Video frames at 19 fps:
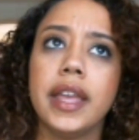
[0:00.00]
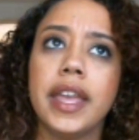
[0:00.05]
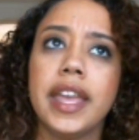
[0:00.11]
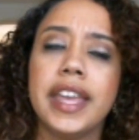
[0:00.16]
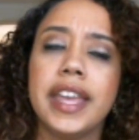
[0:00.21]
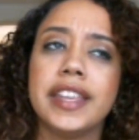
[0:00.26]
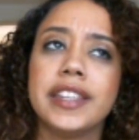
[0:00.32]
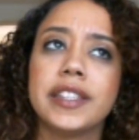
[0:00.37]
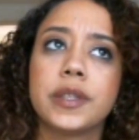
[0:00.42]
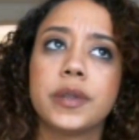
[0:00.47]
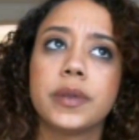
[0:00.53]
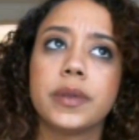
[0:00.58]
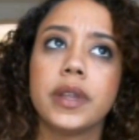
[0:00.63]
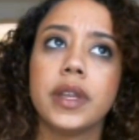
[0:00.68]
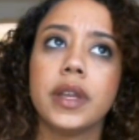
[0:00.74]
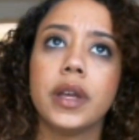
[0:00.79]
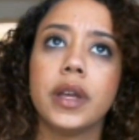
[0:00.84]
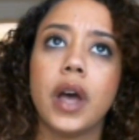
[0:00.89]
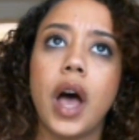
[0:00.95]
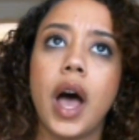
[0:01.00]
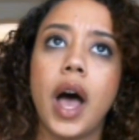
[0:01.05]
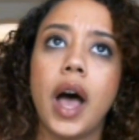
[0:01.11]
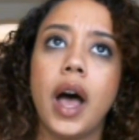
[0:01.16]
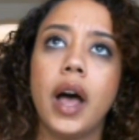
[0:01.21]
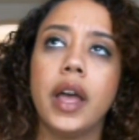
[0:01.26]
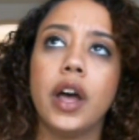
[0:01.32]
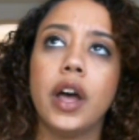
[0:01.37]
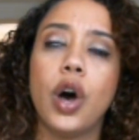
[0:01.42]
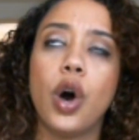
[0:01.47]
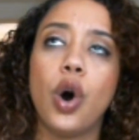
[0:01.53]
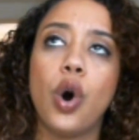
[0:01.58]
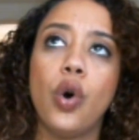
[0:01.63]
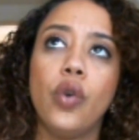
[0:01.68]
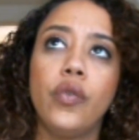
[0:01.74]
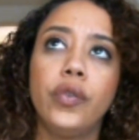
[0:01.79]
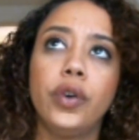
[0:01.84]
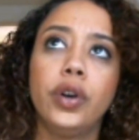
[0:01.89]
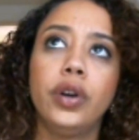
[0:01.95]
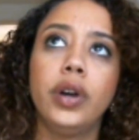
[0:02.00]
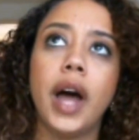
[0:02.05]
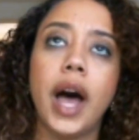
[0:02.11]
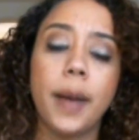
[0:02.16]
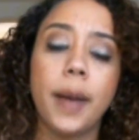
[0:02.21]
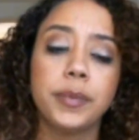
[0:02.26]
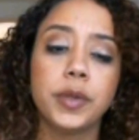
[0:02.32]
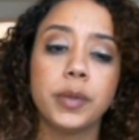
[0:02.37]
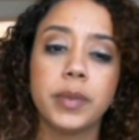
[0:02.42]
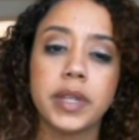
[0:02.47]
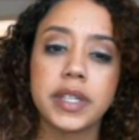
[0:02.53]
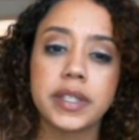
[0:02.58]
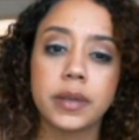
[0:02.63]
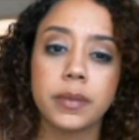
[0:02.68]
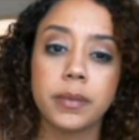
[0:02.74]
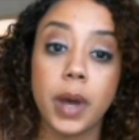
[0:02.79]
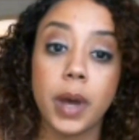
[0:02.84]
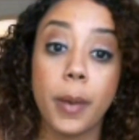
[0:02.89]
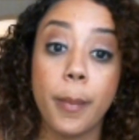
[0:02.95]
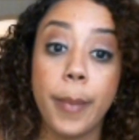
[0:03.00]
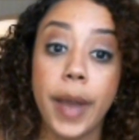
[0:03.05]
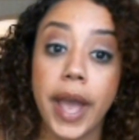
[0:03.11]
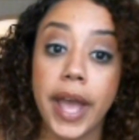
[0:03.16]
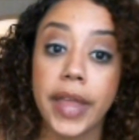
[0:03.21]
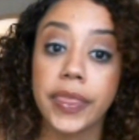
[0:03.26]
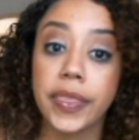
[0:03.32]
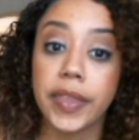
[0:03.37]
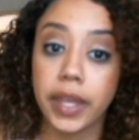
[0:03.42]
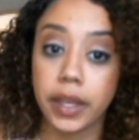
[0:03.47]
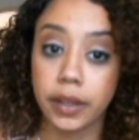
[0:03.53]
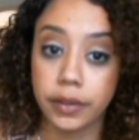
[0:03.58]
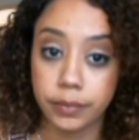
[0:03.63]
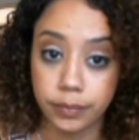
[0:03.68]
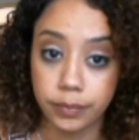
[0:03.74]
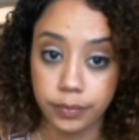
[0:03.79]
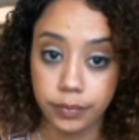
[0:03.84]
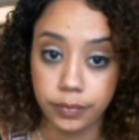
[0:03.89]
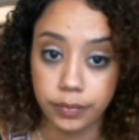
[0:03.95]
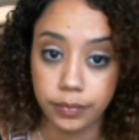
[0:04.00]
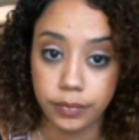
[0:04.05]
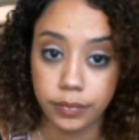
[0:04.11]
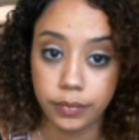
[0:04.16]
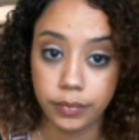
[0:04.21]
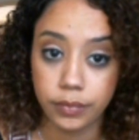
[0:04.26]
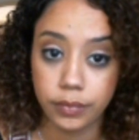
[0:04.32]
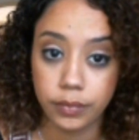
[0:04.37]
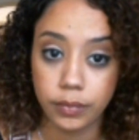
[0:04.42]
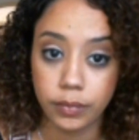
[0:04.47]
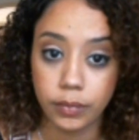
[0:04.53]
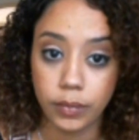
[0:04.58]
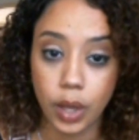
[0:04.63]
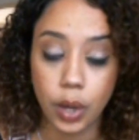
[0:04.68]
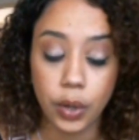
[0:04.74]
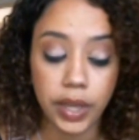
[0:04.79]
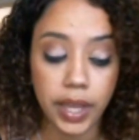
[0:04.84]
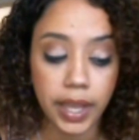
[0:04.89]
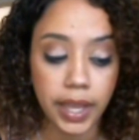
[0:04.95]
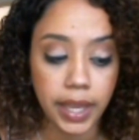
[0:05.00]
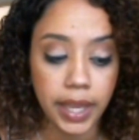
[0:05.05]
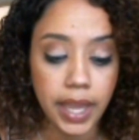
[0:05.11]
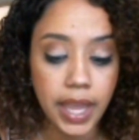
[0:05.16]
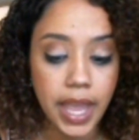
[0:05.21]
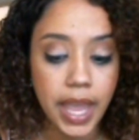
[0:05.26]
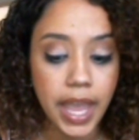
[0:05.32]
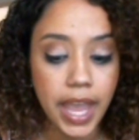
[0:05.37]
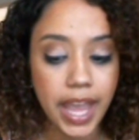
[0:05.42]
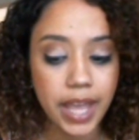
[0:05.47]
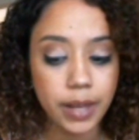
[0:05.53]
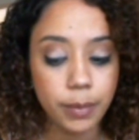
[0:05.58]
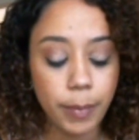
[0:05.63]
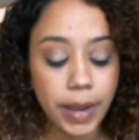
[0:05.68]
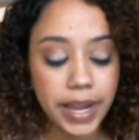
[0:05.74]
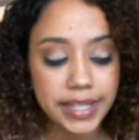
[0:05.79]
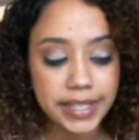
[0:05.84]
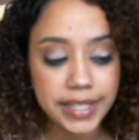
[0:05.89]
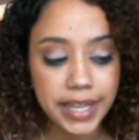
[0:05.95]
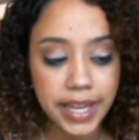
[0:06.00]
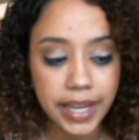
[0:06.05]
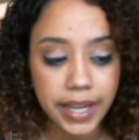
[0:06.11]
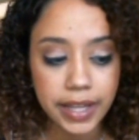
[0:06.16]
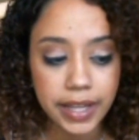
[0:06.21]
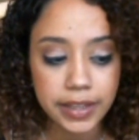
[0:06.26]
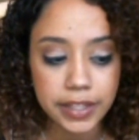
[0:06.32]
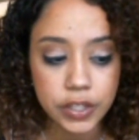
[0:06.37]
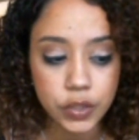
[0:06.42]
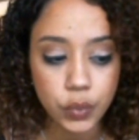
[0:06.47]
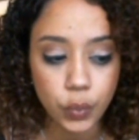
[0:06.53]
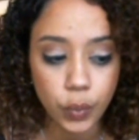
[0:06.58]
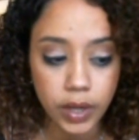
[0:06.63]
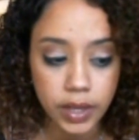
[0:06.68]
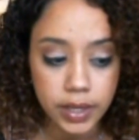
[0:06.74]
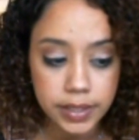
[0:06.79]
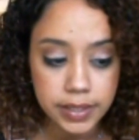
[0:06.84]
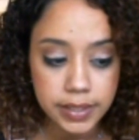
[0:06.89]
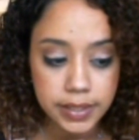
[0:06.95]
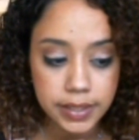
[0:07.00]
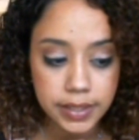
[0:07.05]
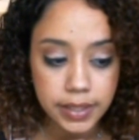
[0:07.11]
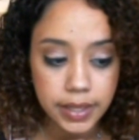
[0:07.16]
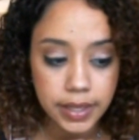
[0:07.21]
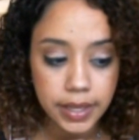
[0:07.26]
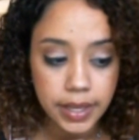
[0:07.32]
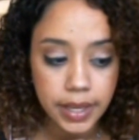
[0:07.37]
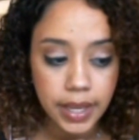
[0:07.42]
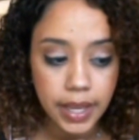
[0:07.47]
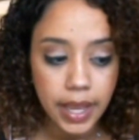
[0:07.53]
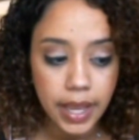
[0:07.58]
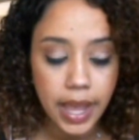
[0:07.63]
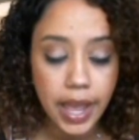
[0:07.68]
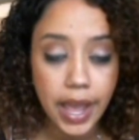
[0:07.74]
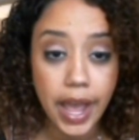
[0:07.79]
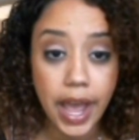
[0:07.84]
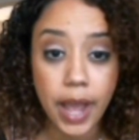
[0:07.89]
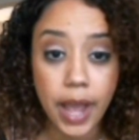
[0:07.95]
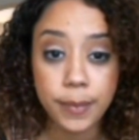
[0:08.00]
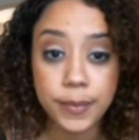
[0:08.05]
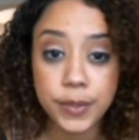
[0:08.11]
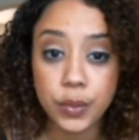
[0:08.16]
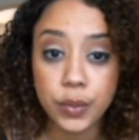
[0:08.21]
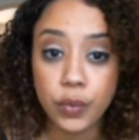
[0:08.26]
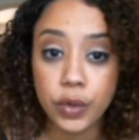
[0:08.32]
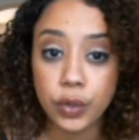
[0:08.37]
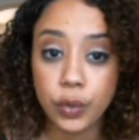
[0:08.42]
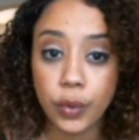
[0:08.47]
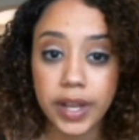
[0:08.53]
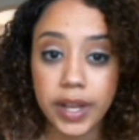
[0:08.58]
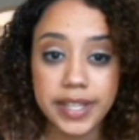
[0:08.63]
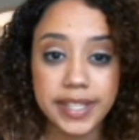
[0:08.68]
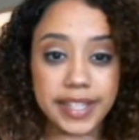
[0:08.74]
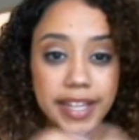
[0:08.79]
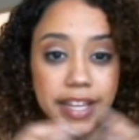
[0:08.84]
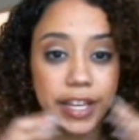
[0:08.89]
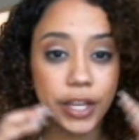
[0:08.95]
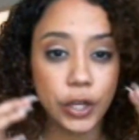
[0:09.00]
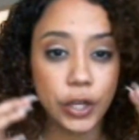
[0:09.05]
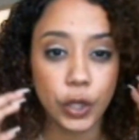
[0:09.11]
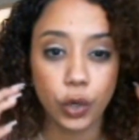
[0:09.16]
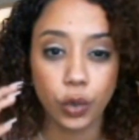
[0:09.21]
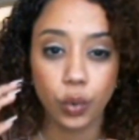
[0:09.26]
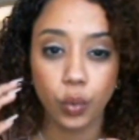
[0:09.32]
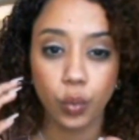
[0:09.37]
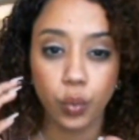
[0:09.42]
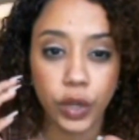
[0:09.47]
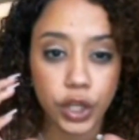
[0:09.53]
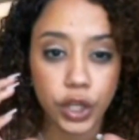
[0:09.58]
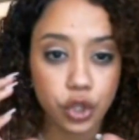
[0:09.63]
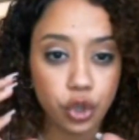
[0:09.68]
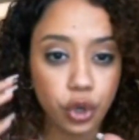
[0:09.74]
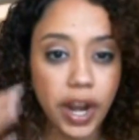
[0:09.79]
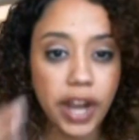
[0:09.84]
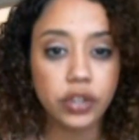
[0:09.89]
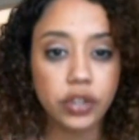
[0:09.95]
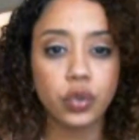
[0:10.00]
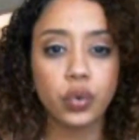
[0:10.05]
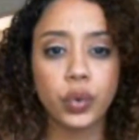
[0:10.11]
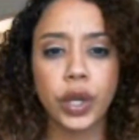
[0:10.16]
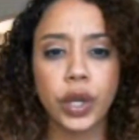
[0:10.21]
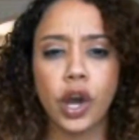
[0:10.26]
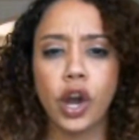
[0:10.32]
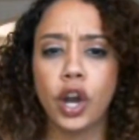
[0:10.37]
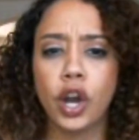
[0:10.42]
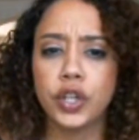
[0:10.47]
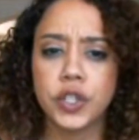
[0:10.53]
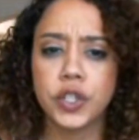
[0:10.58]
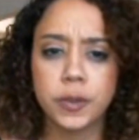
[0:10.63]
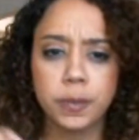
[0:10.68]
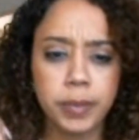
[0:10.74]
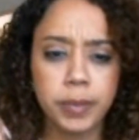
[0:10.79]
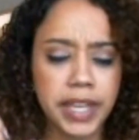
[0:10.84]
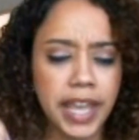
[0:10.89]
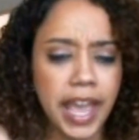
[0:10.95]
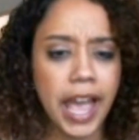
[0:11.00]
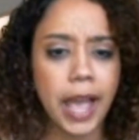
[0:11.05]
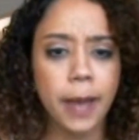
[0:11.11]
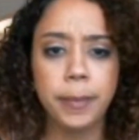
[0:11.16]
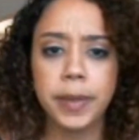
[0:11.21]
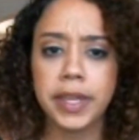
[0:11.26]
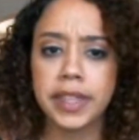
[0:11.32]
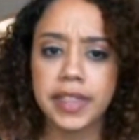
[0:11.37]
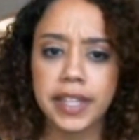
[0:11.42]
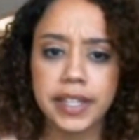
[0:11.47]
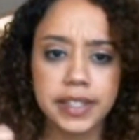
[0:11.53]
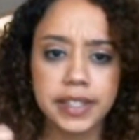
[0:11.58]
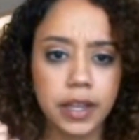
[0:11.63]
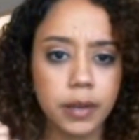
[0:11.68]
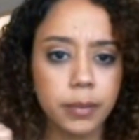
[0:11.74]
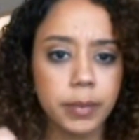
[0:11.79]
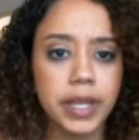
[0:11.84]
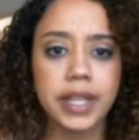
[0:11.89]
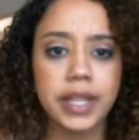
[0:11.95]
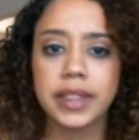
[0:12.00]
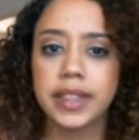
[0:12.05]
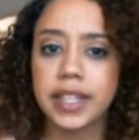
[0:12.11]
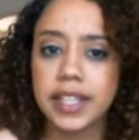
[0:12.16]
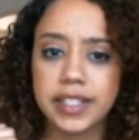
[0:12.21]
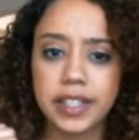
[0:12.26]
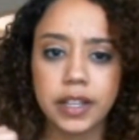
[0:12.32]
Is over-optimism a bad thing? Okay, and my take on this was, I'm someone who I say, you know, we attract who we are, just be happy, things come in, good